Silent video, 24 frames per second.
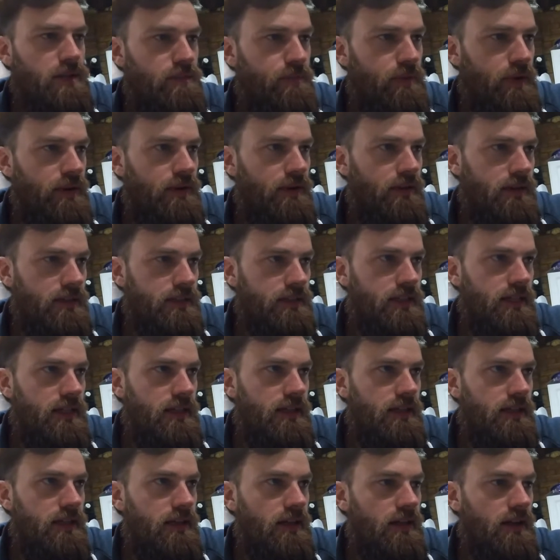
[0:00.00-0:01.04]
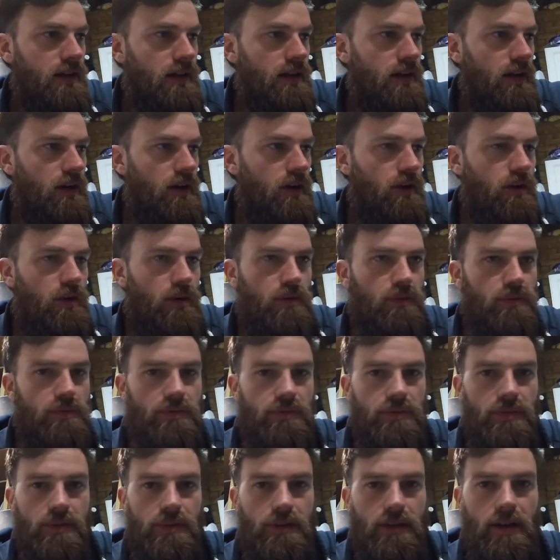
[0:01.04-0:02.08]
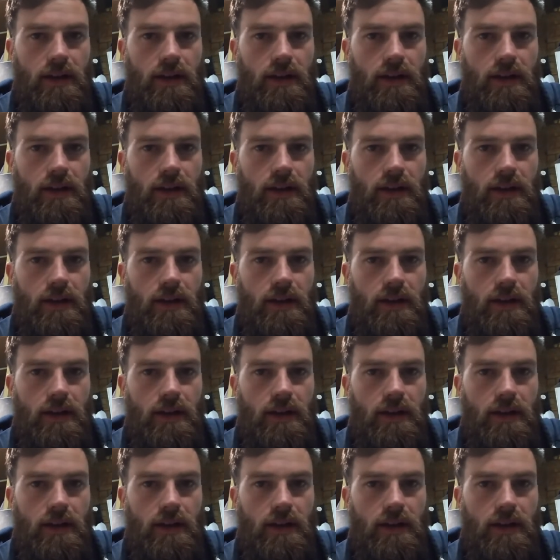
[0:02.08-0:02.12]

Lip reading: better idea of